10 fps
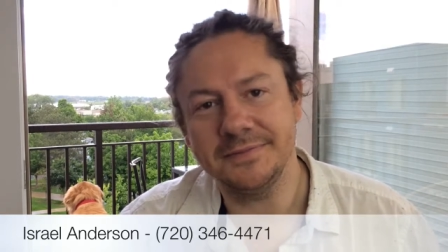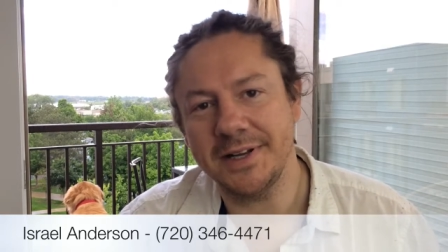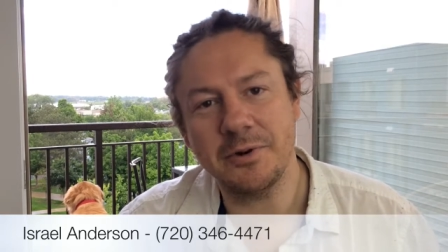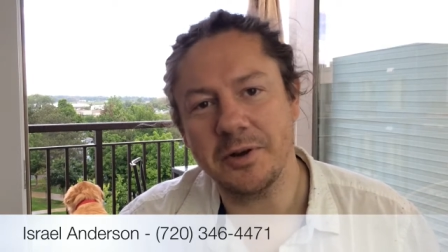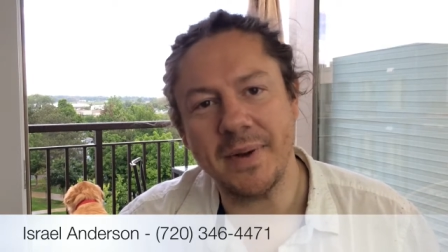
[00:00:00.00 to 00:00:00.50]

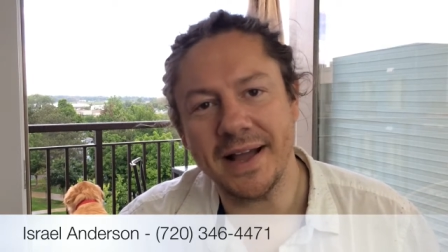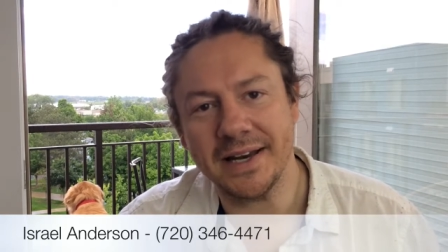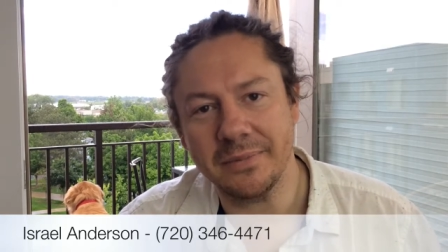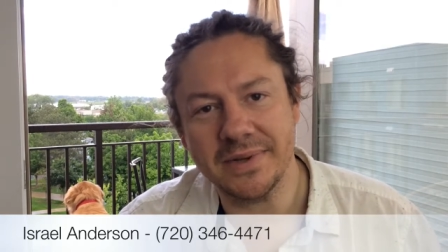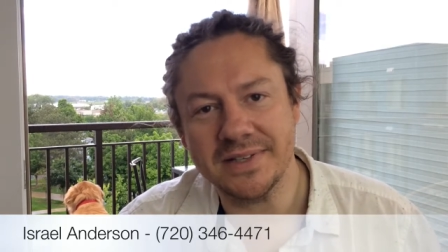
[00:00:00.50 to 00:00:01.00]
network
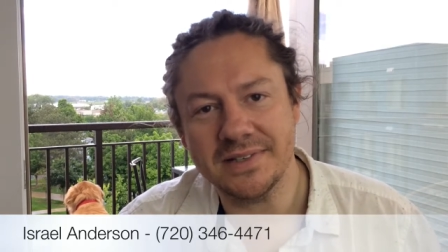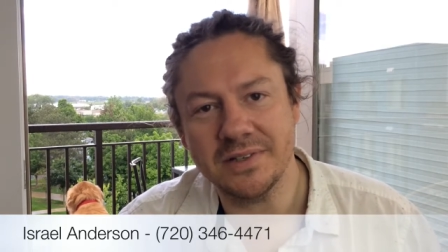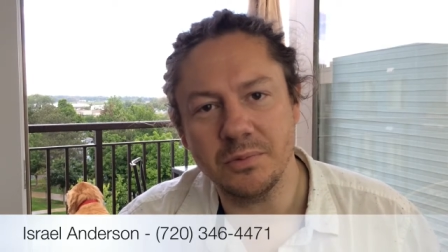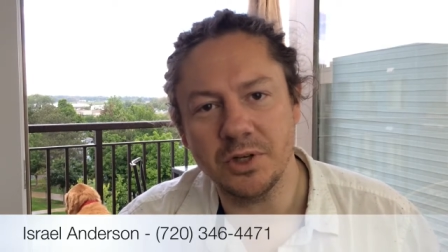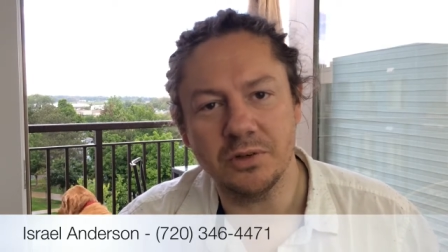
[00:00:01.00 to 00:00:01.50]
marketing business
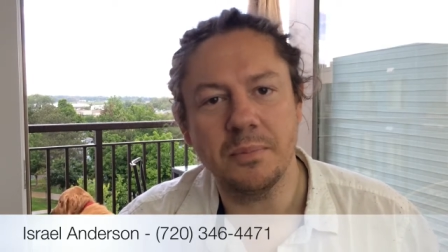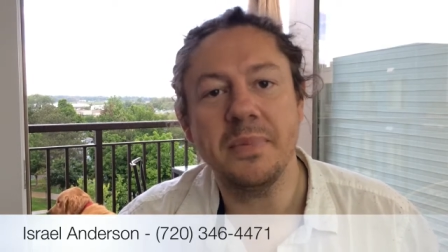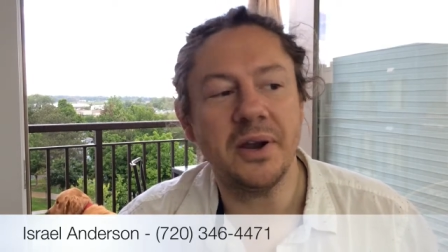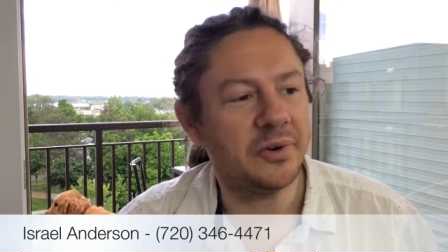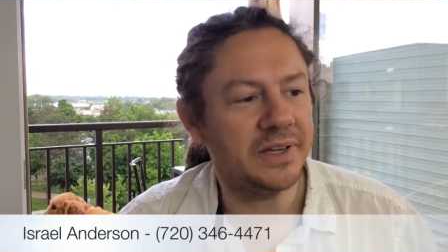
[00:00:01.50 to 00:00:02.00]
in the world,
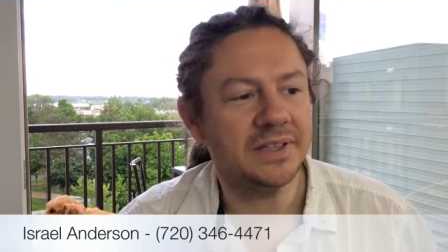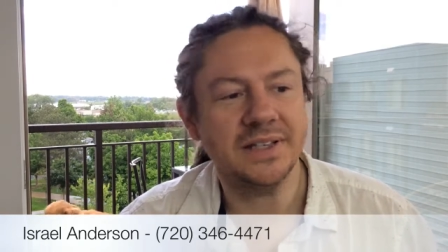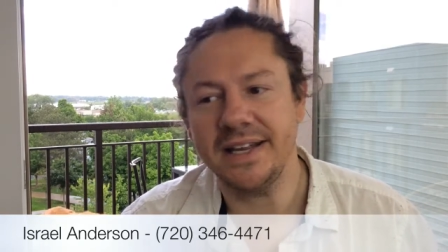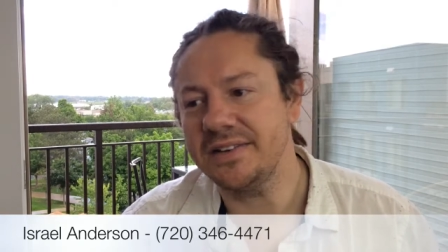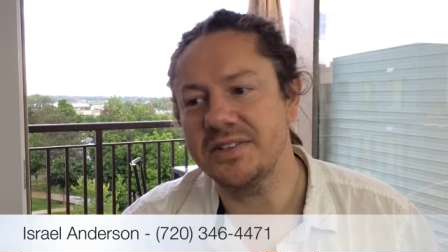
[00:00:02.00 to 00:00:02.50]
period.
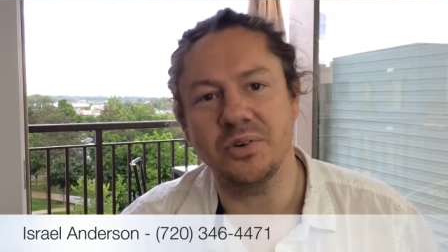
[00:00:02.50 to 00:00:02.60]
End of